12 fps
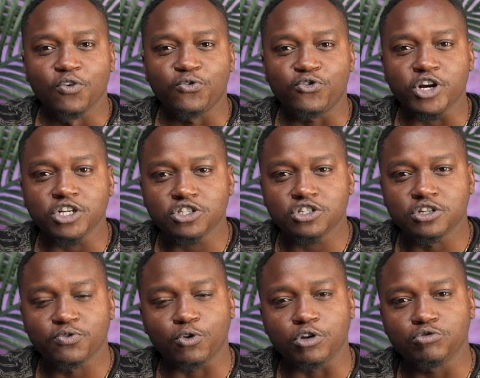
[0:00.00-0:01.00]
French
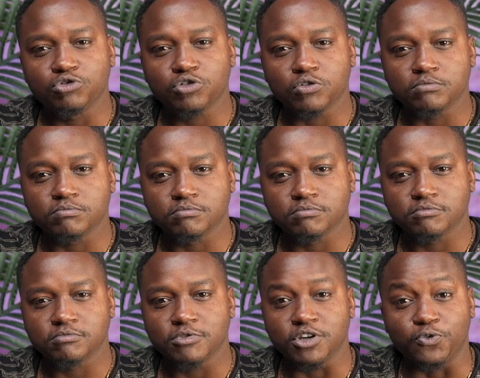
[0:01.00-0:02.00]
Revolution,
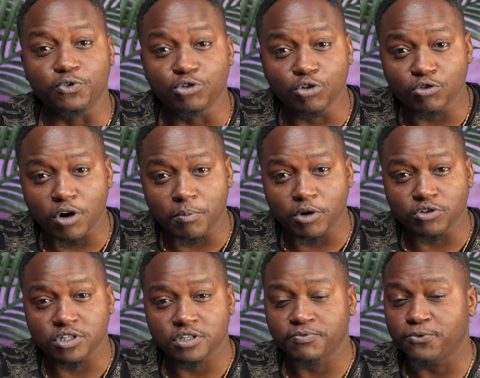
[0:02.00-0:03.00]
if you don't know about
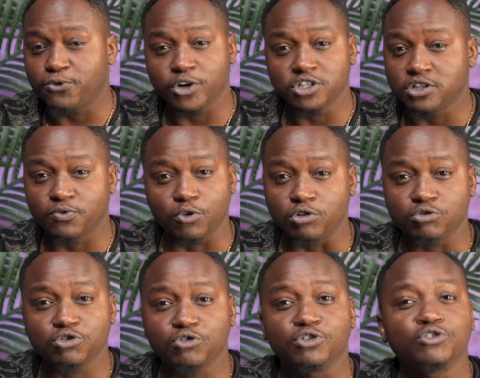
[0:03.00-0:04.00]
French
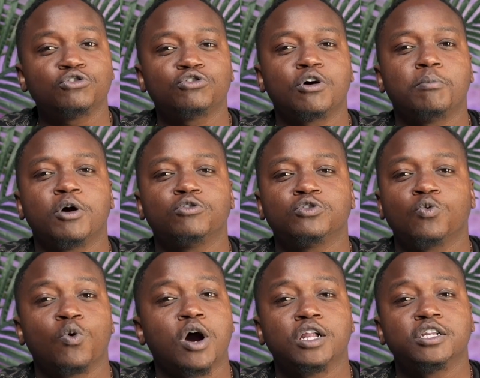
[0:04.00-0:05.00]
Revolution, you don't know about
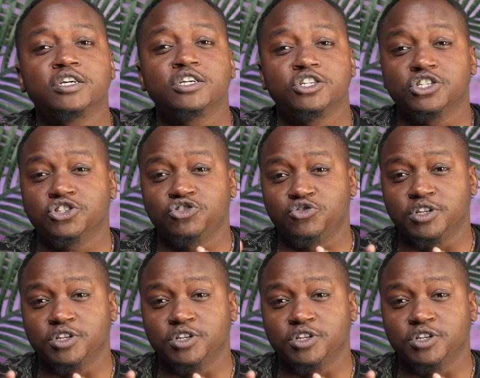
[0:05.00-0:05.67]
world history.